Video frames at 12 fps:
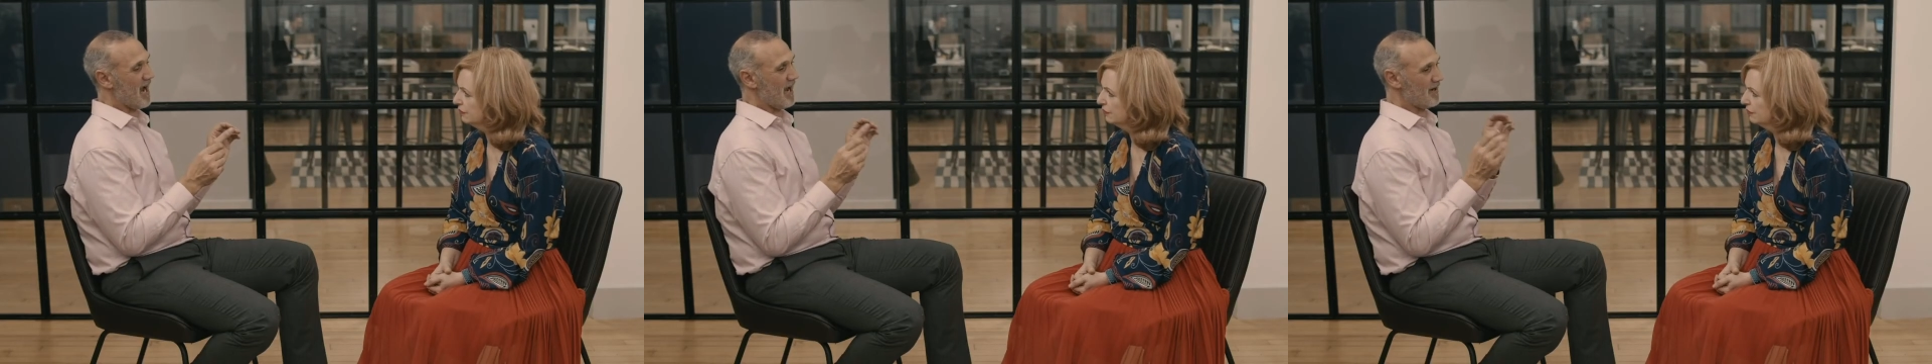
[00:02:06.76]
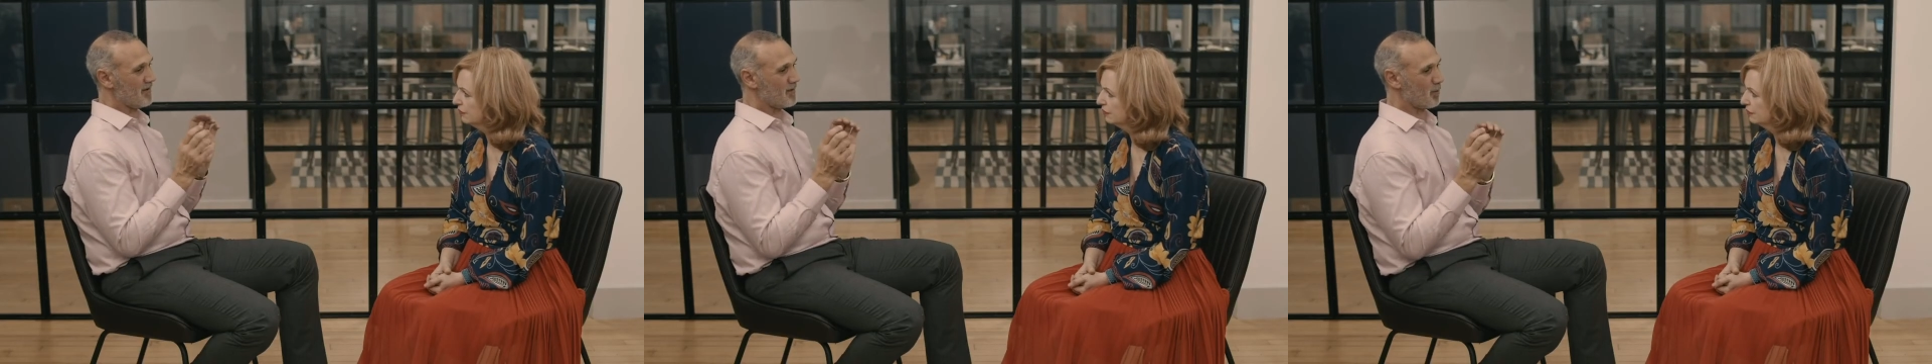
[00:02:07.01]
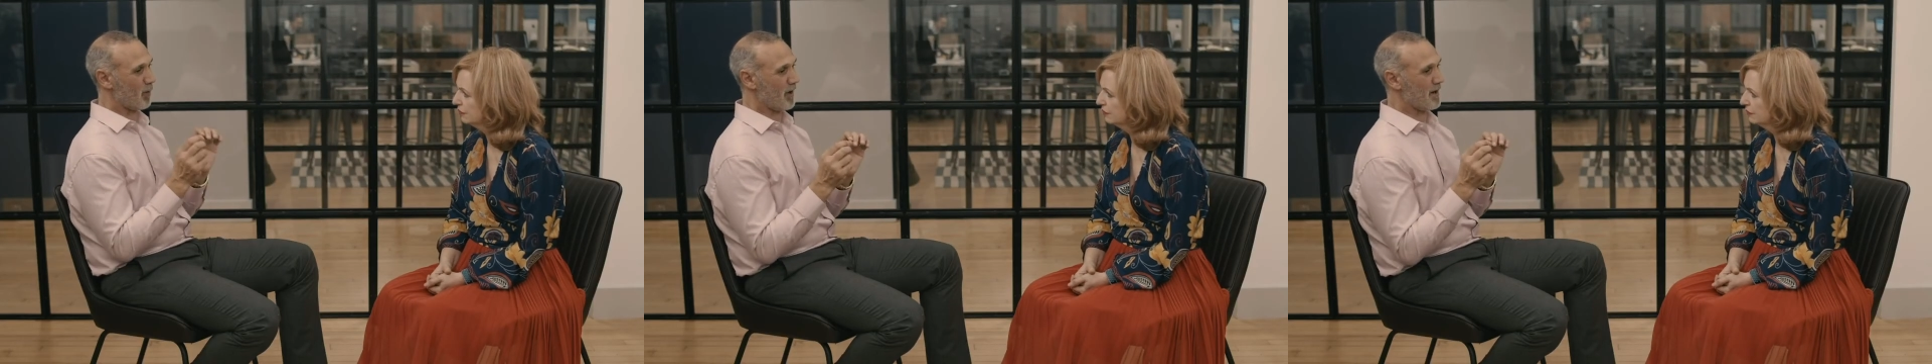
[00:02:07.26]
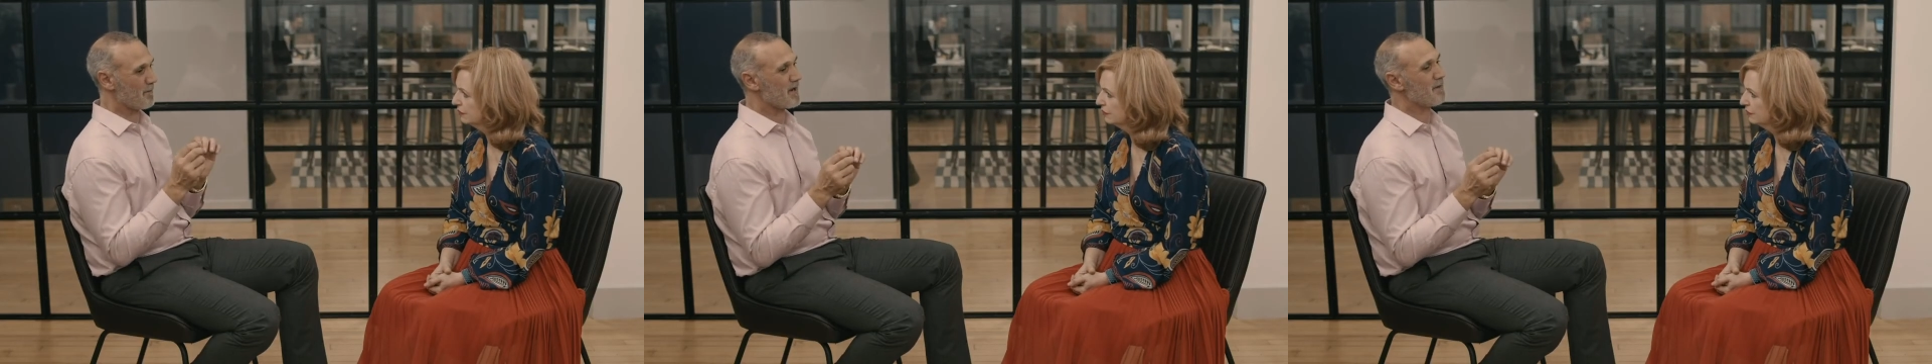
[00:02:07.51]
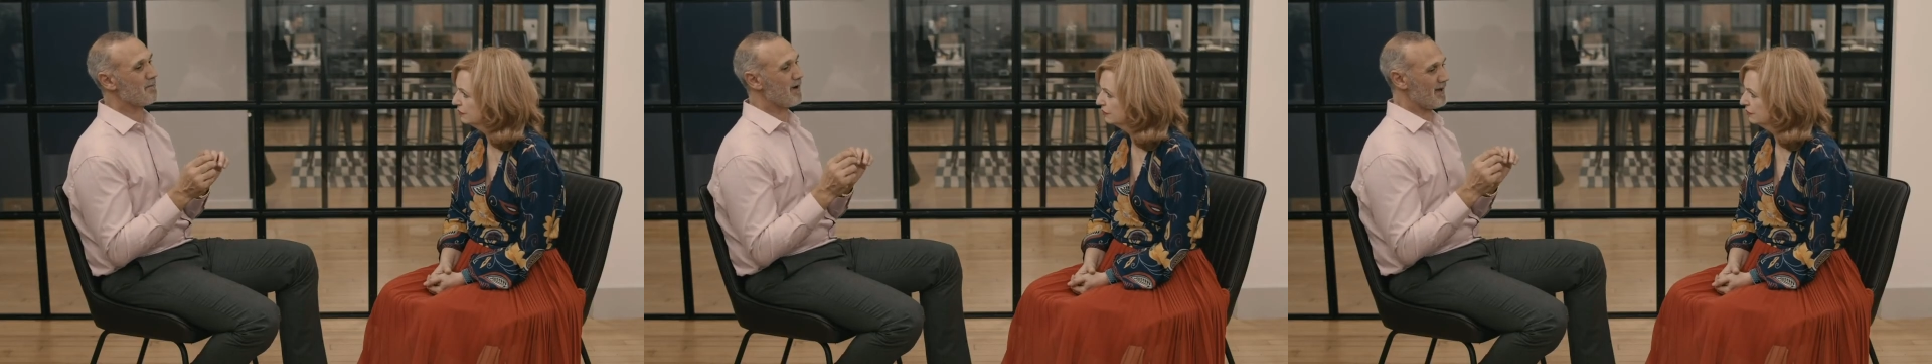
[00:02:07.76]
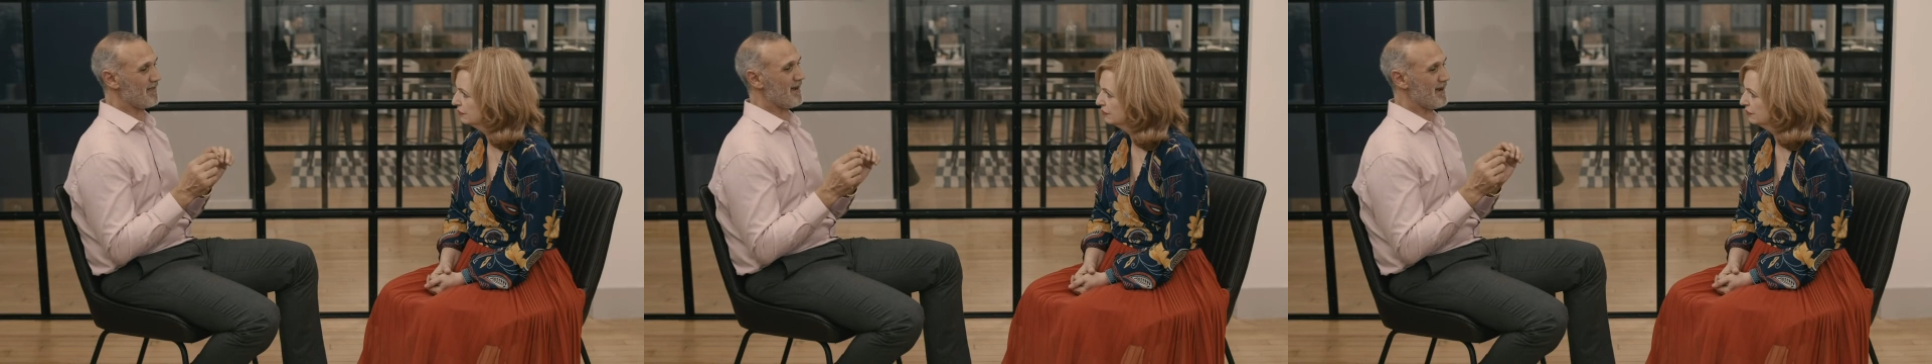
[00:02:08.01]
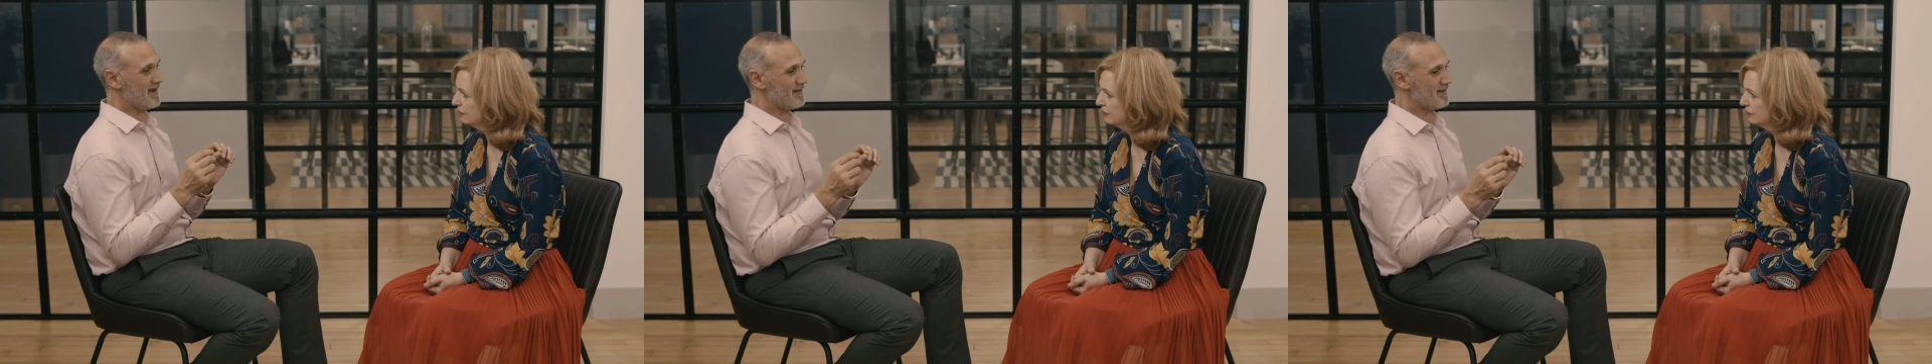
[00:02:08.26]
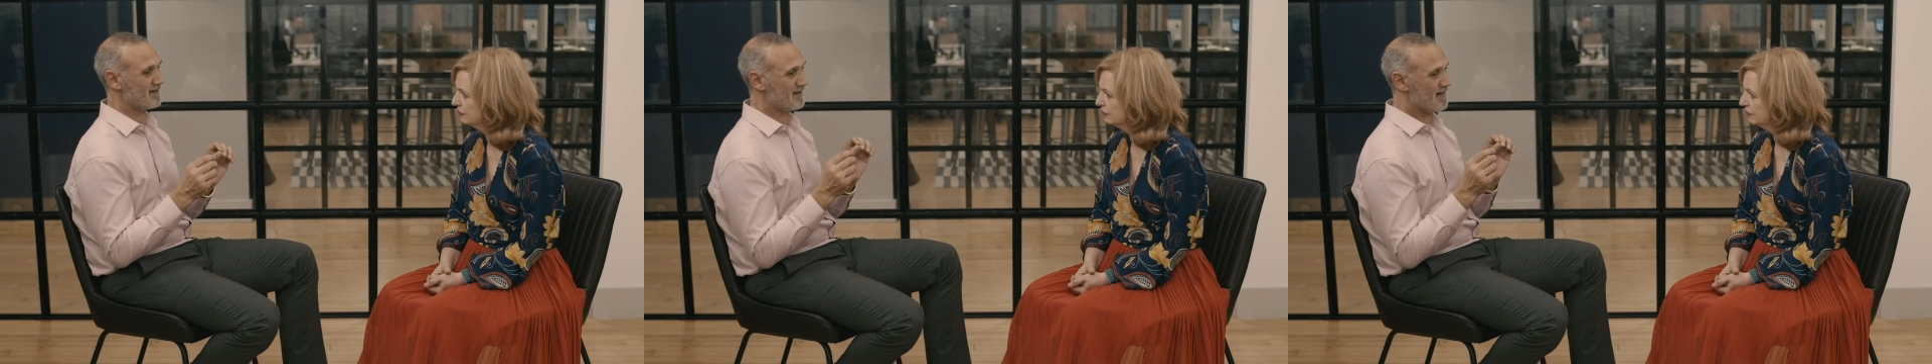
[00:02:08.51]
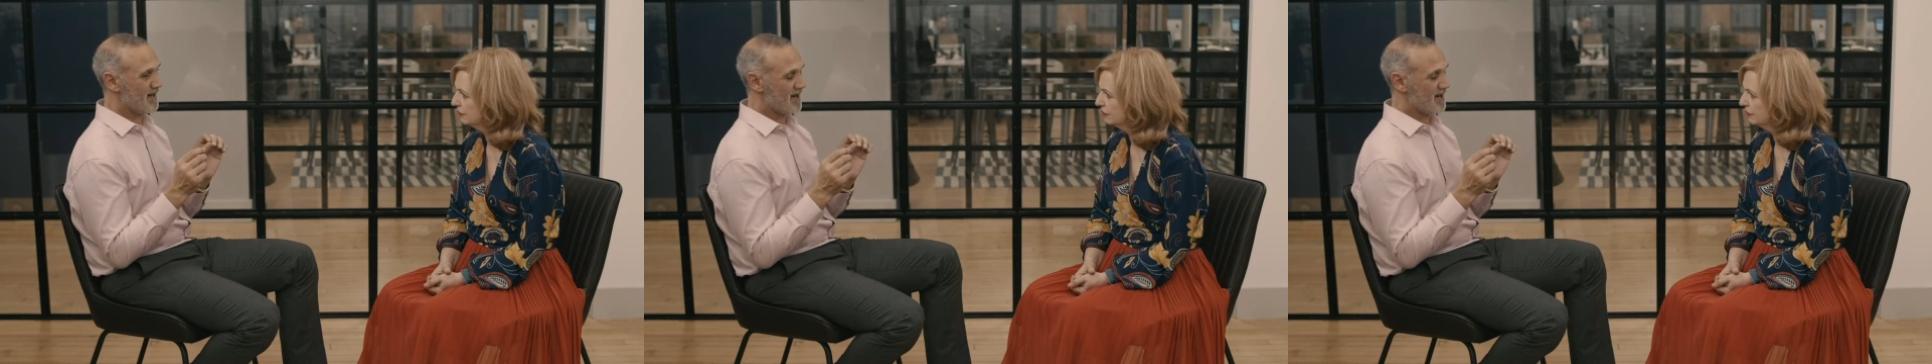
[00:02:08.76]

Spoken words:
And what I mean by that